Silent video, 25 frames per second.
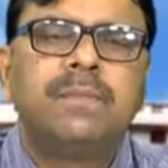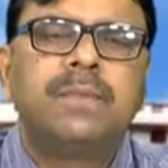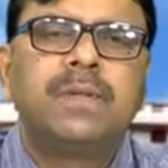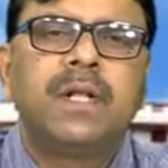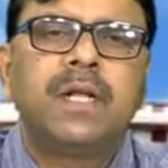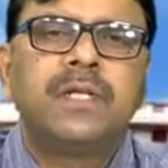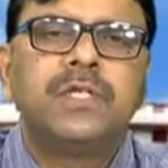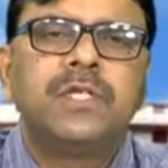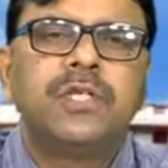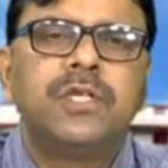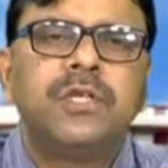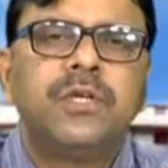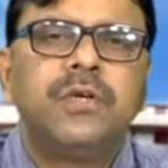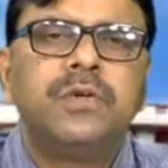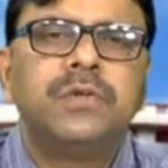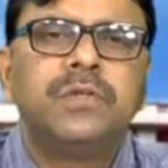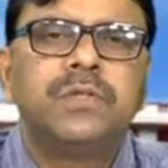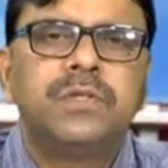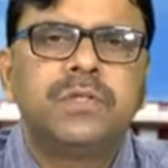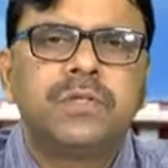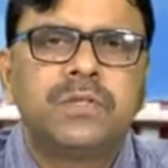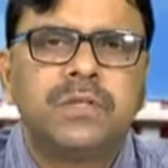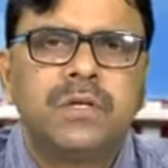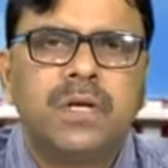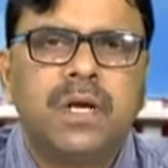
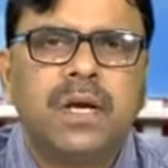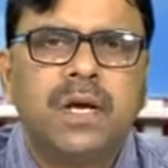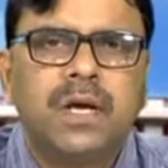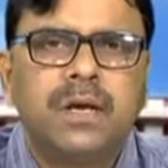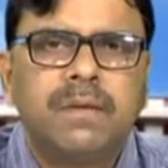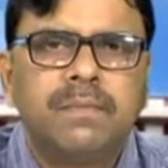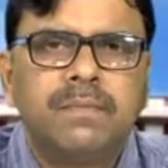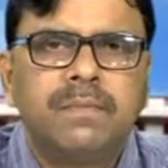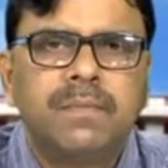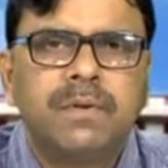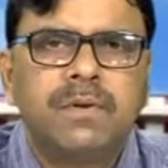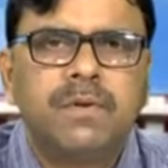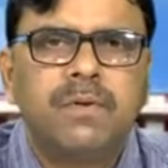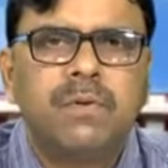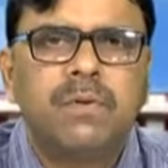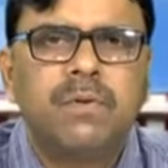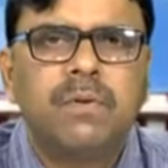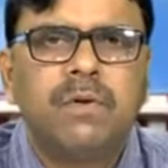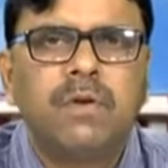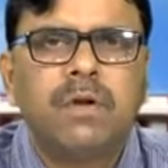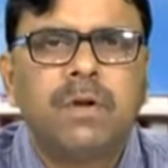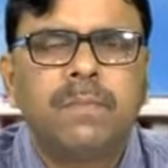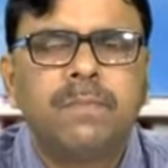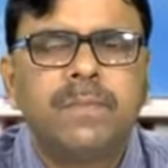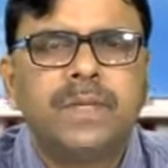continued uh,
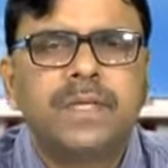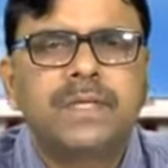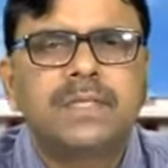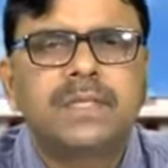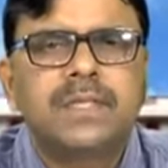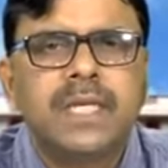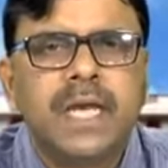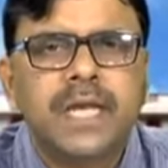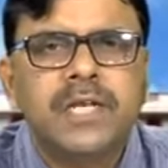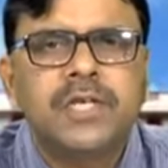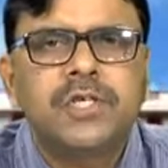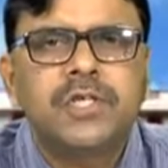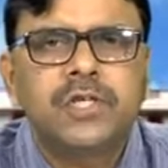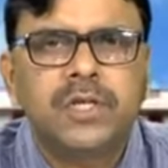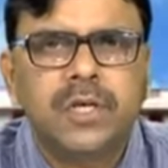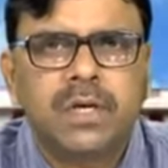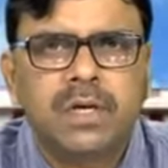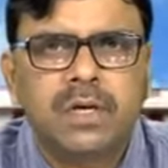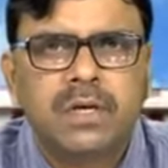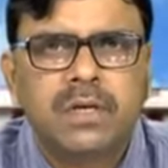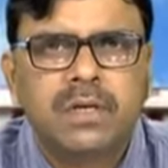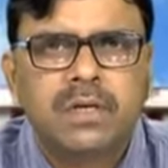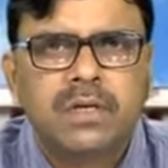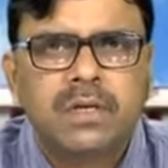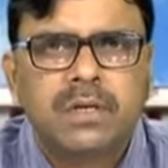role of the
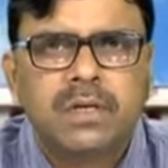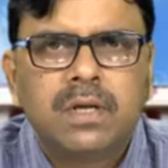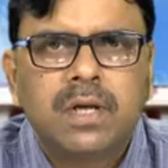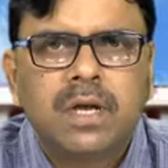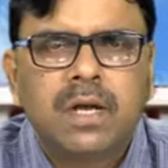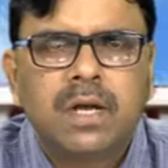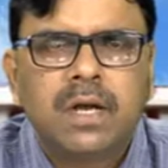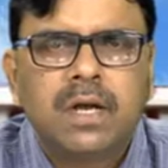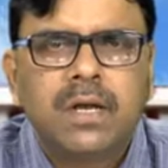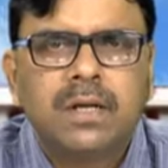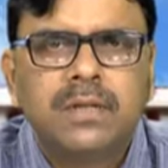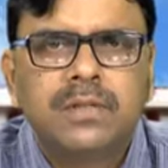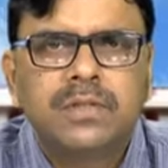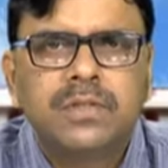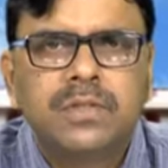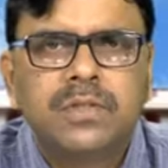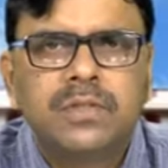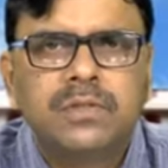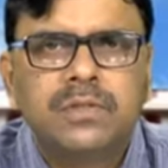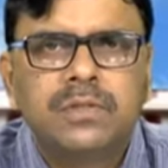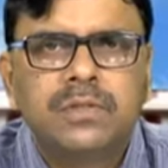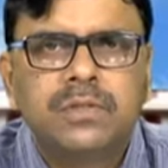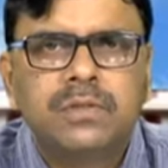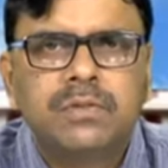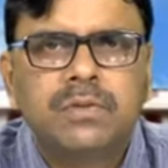center uh,
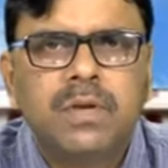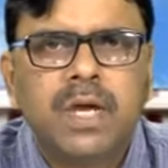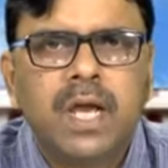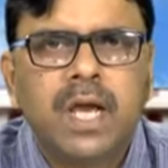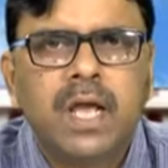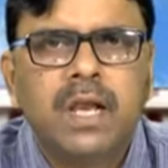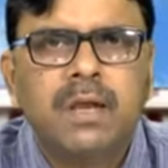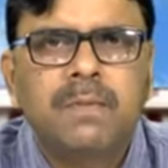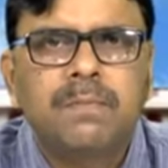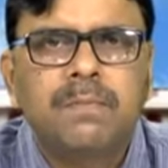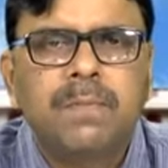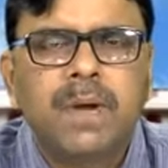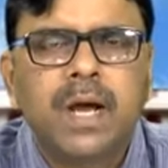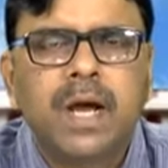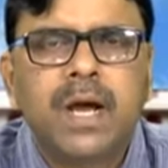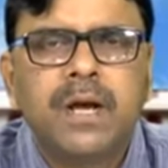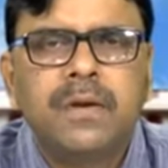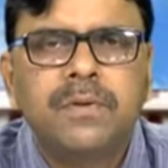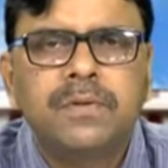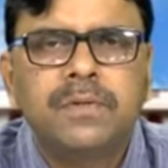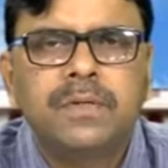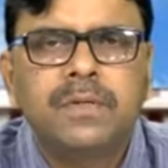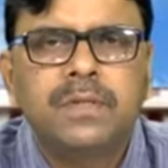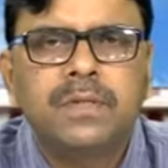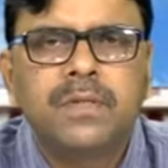to, to help
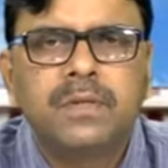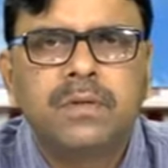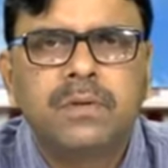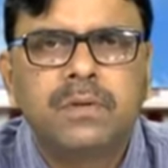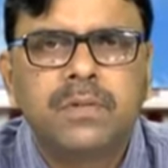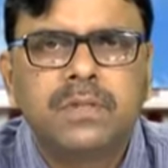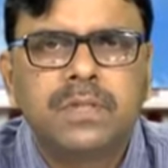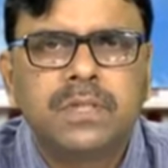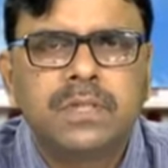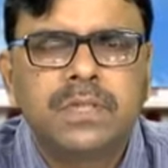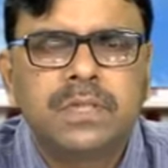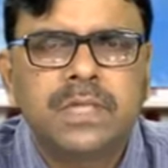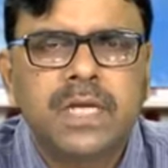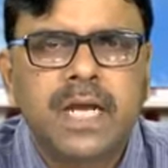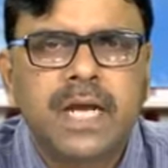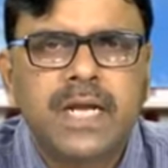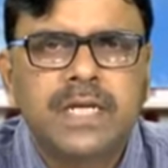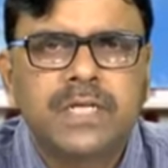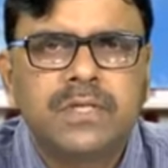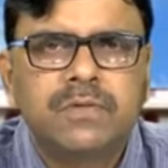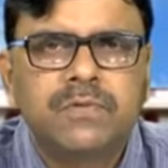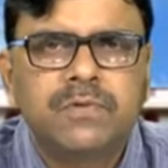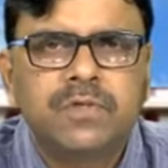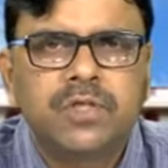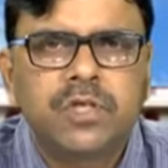out those
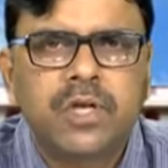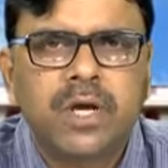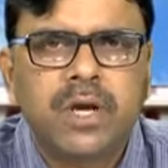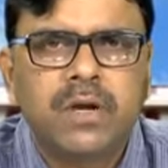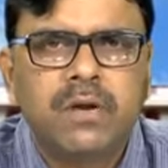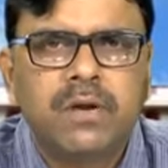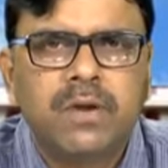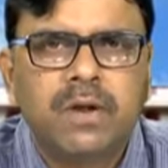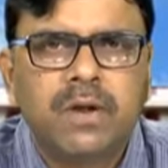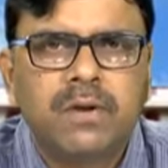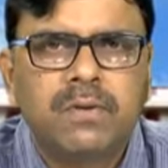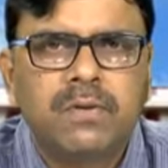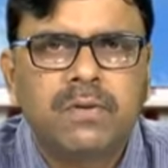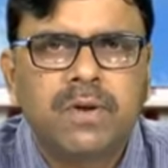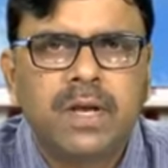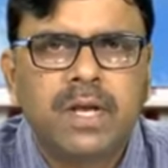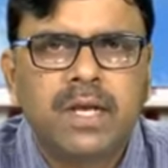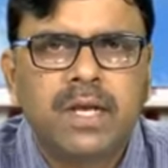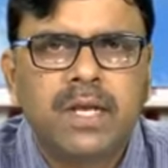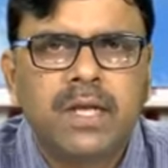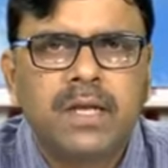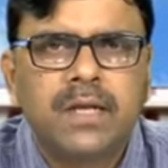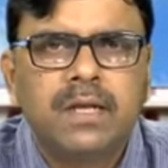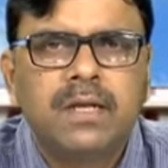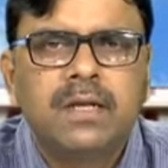states which are not
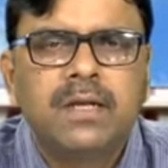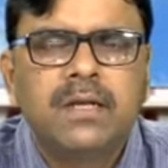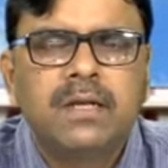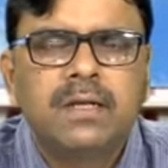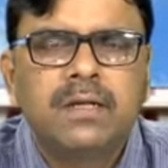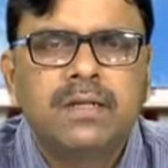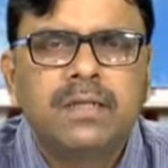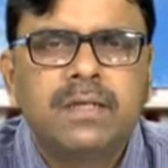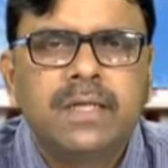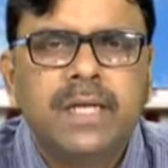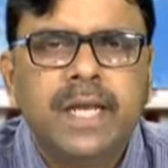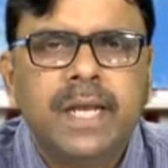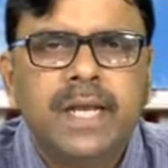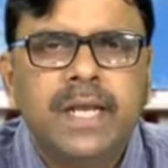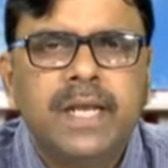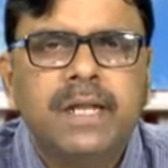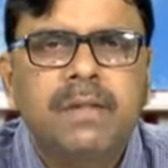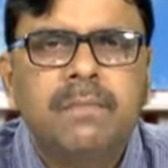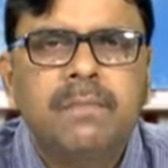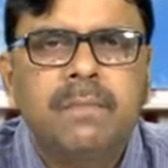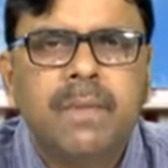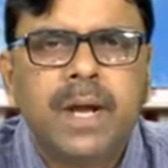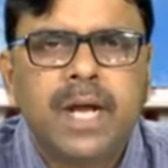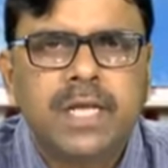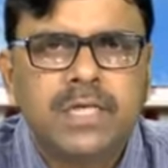really
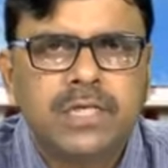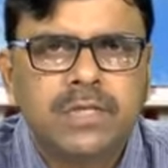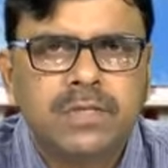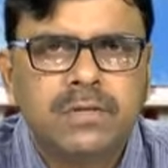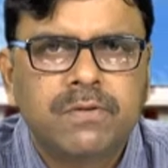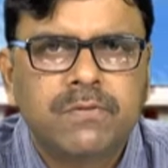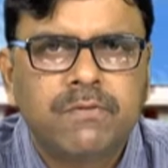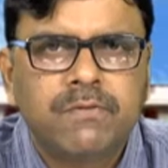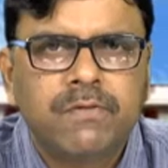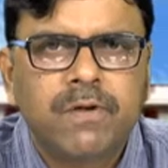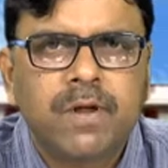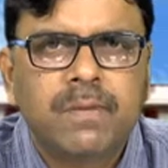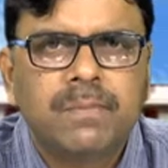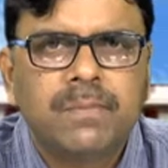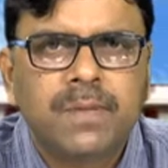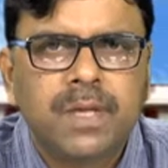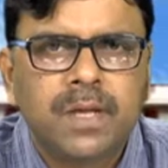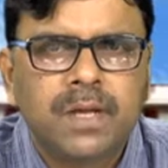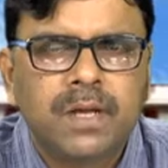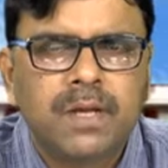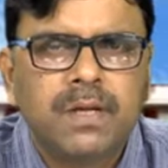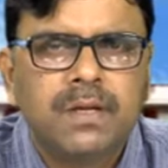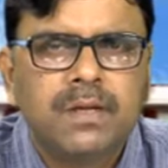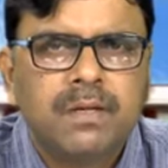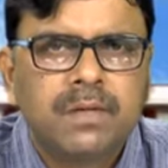gaining much from
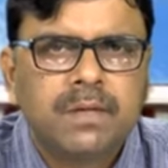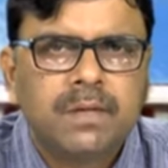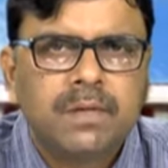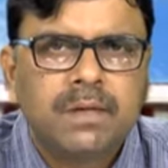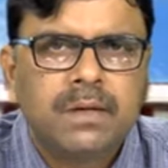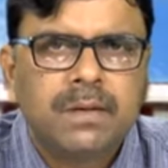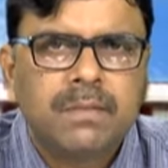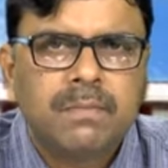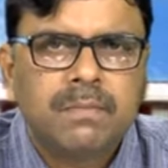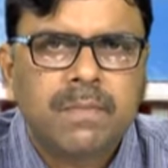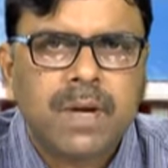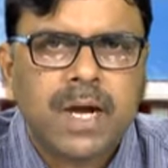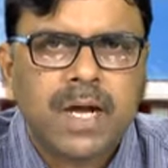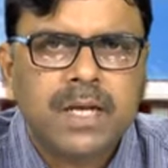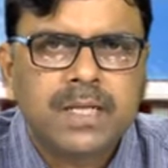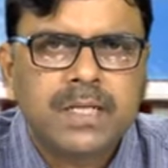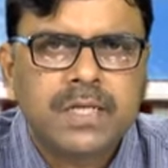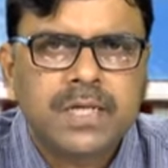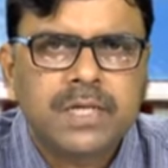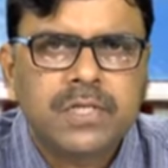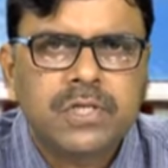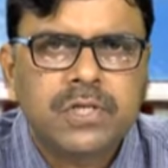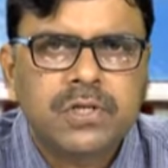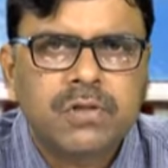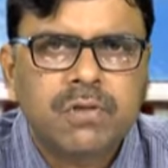the uh,
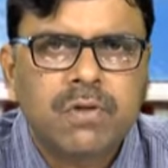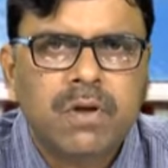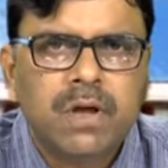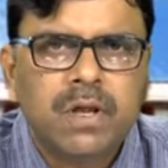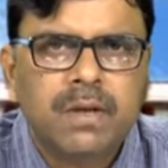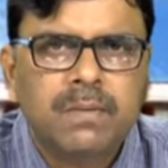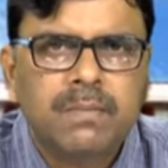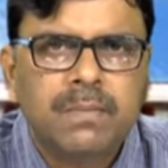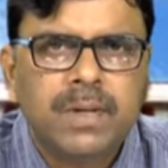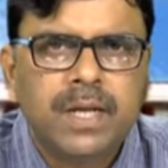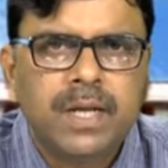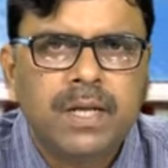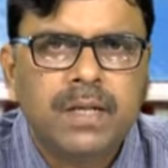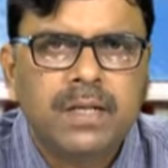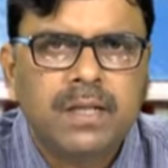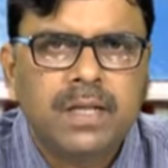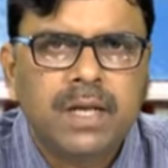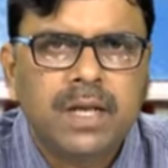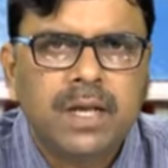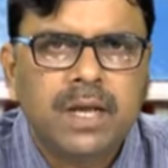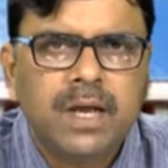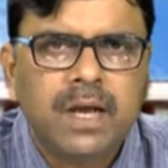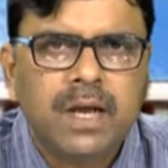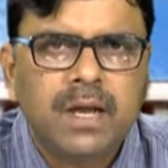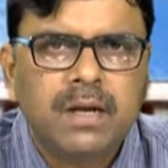market economy.
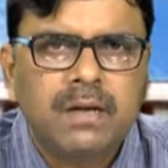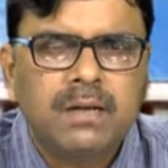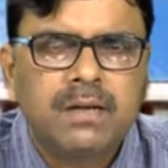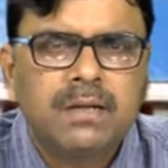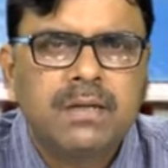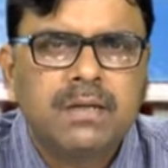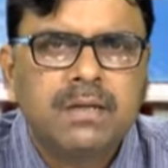They are